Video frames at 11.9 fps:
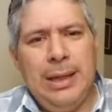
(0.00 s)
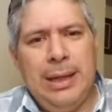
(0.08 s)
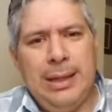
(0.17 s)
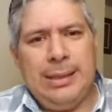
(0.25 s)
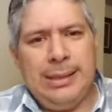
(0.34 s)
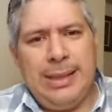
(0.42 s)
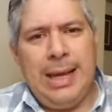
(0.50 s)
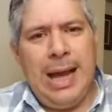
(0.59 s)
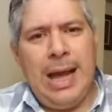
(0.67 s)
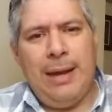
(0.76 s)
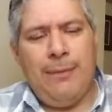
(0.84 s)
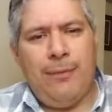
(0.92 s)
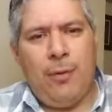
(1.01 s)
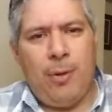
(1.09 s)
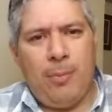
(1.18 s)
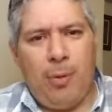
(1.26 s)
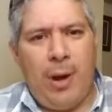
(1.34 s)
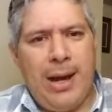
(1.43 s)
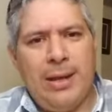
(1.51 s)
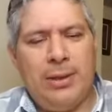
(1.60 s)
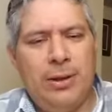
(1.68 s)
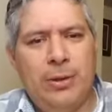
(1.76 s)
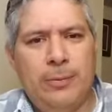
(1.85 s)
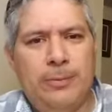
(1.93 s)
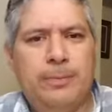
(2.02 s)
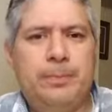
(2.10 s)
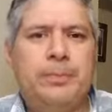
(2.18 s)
It is time for a breakthrough.